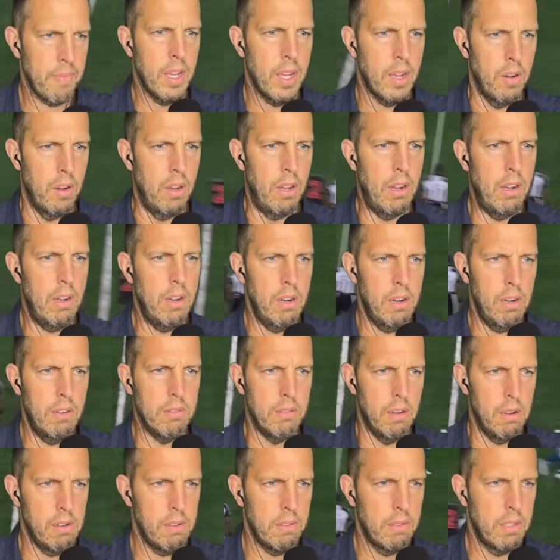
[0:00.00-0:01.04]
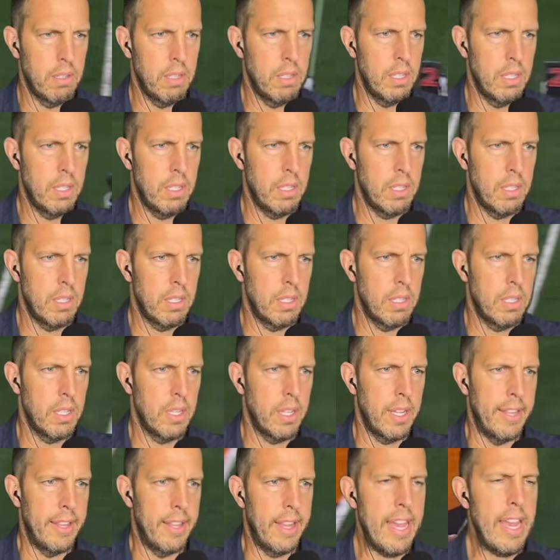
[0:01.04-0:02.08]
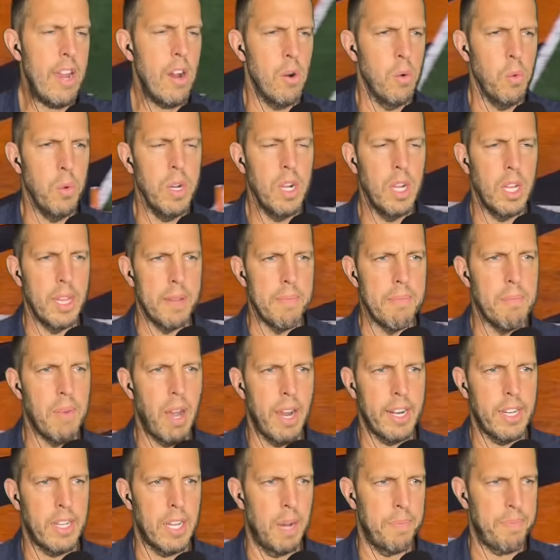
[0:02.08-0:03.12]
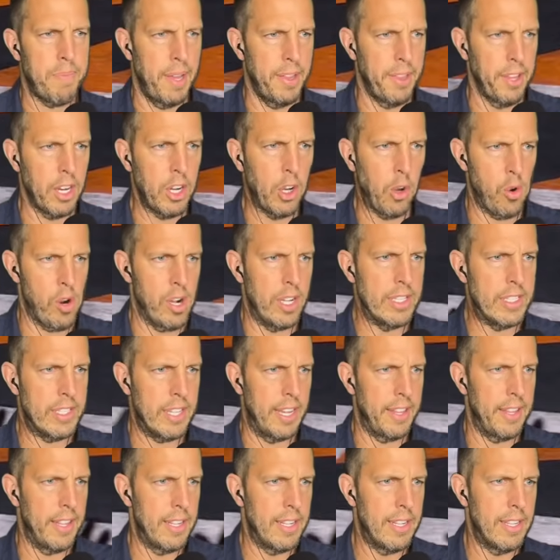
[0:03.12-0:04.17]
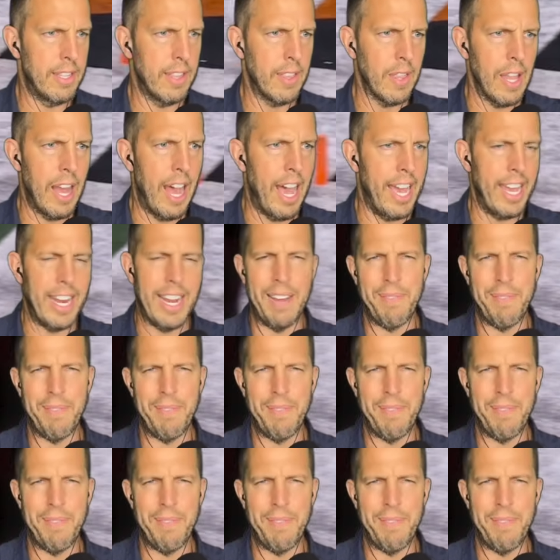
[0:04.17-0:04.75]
They are really mic'd up on the grunts on the line.